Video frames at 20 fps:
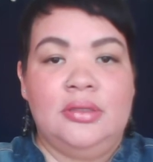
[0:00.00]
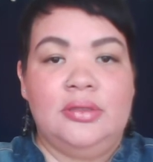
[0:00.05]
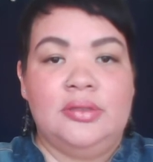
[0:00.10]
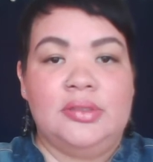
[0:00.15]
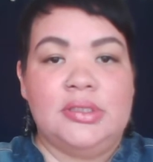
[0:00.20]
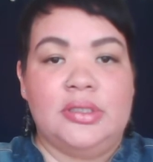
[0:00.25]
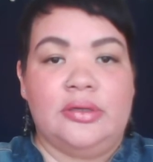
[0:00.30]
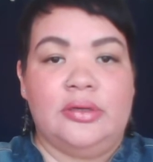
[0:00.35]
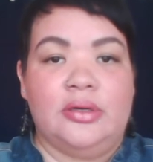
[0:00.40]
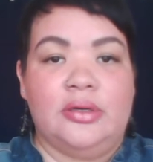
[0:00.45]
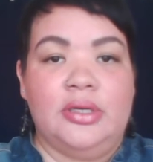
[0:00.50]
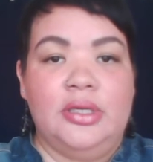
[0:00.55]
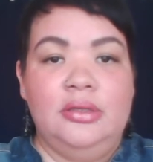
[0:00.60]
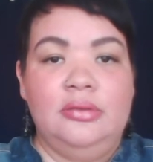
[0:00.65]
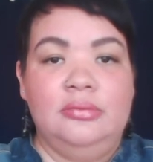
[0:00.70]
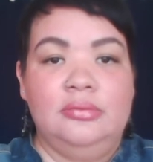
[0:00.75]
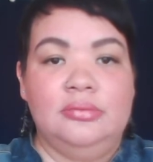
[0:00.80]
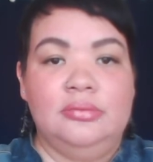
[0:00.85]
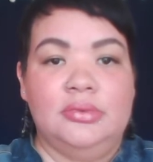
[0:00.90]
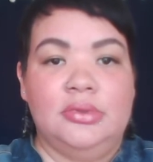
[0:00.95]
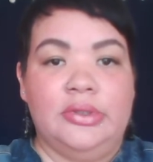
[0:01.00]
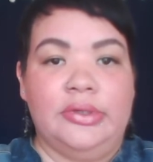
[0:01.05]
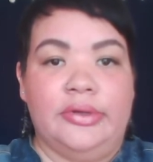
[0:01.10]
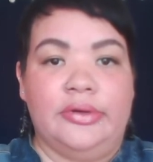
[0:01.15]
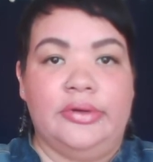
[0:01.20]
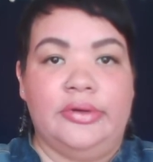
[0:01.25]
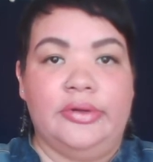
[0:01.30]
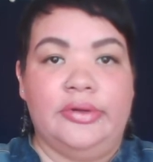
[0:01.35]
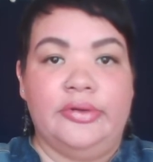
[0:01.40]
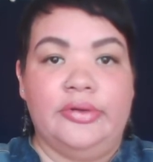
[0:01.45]
Sorry, got
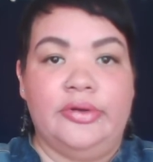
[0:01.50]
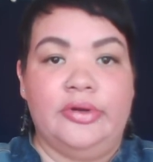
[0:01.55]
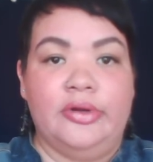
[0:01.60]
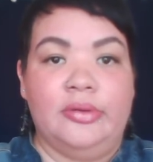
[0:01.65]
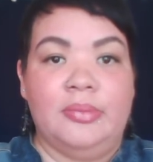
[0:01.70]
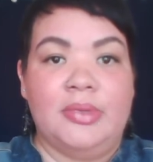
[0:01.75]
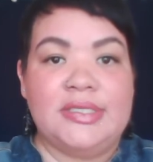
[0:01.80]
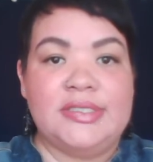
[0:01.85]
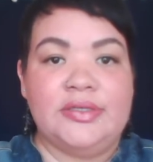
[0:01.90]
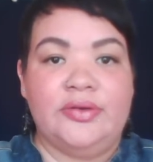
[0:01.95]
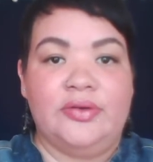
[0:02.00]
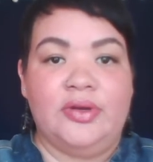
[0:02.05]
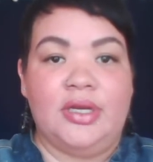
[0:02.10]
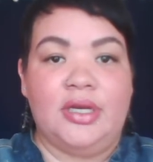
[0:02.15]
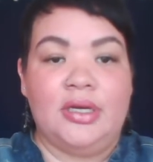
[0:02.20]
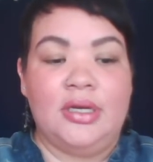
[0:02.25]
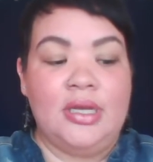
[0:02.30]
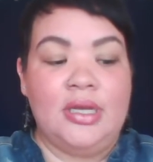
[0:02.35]
an alert on my screen.